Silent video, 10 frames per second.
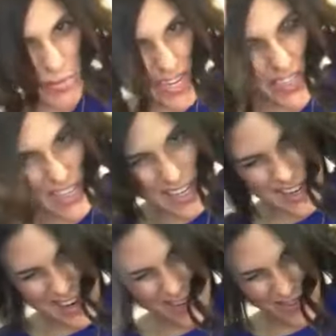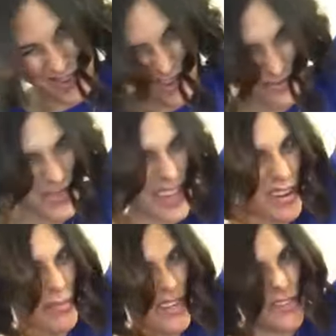beachy kind of look
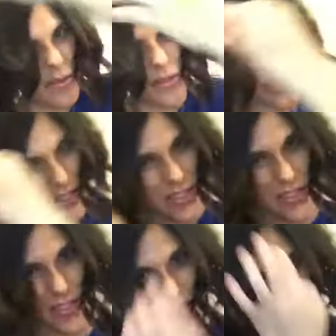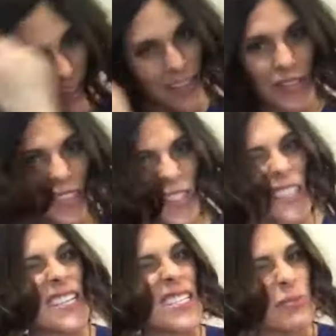without it being too structured
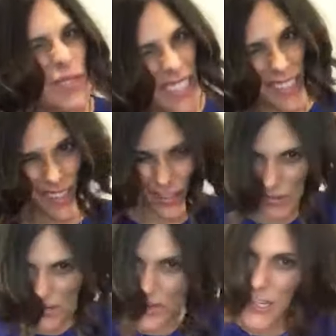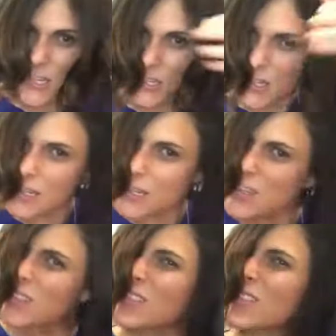as I spray this all on my face.
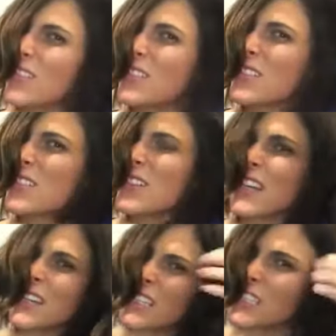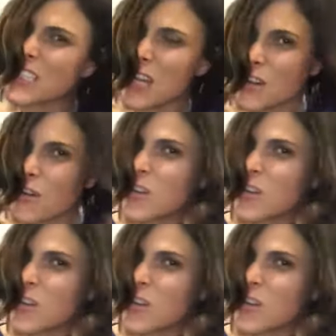Okay, so